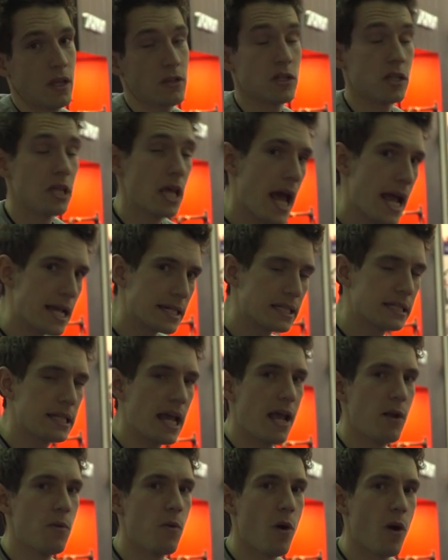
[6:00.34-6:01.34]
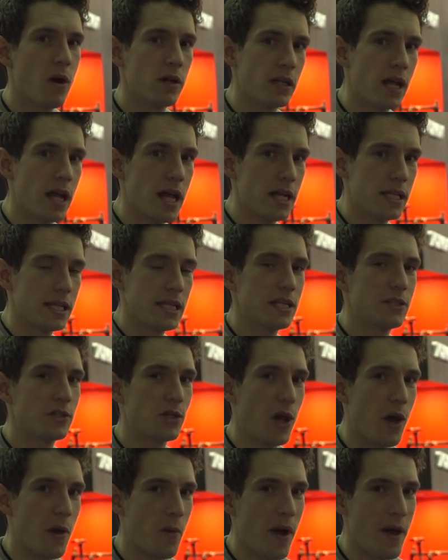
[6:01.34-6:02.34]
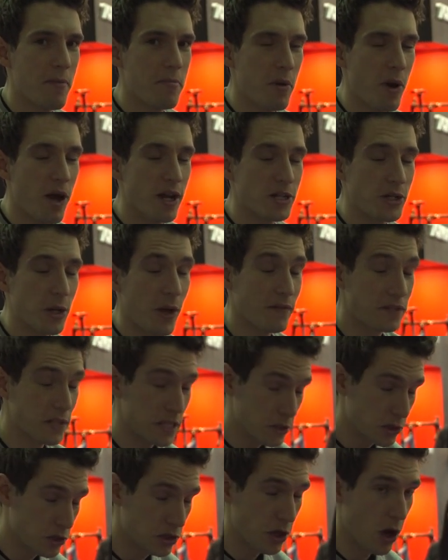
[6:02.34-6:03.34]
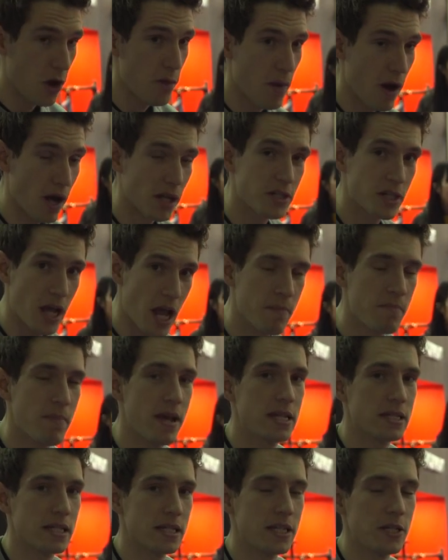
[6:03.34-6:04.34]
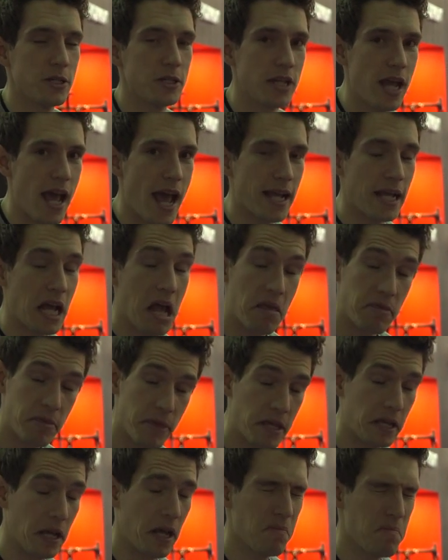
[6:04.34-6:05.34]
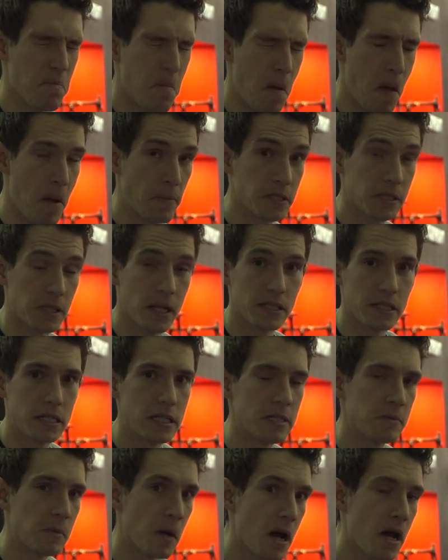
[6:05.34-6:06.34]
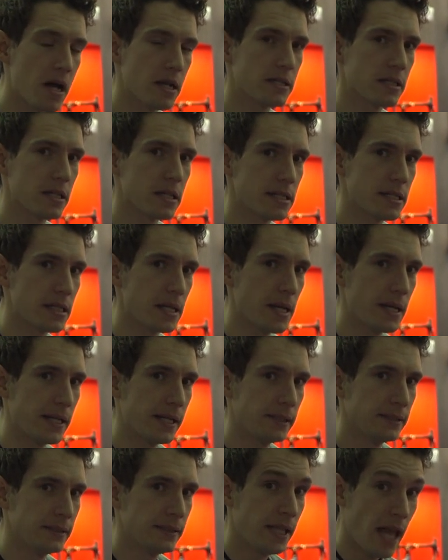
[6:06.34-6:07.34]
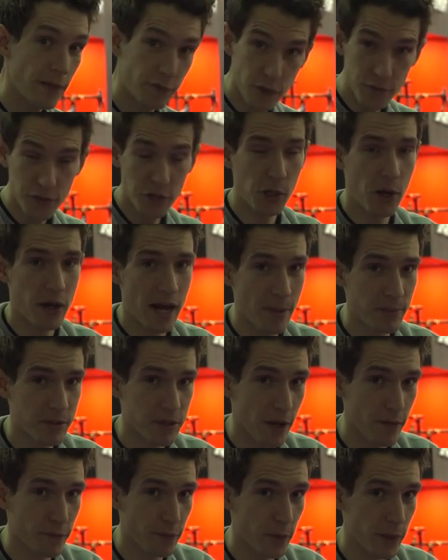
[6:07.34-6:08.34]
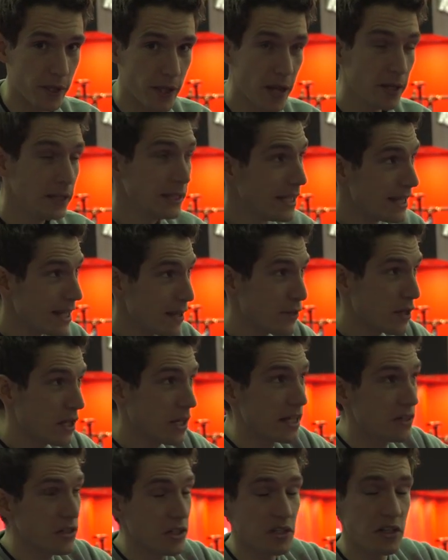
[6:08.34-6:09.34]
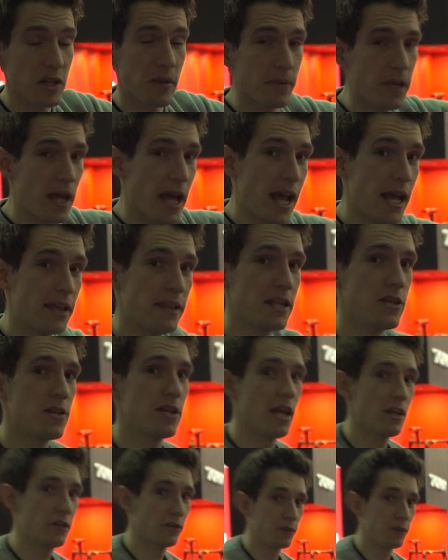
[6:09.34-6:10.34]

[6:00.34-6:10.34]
So that is day one at the Taiwan Bike Show. I've seen so much amazing new tech. I think I'm starting to lose my eyesight slightly. If you've still got an appetite for it though, if you click just up there, then you get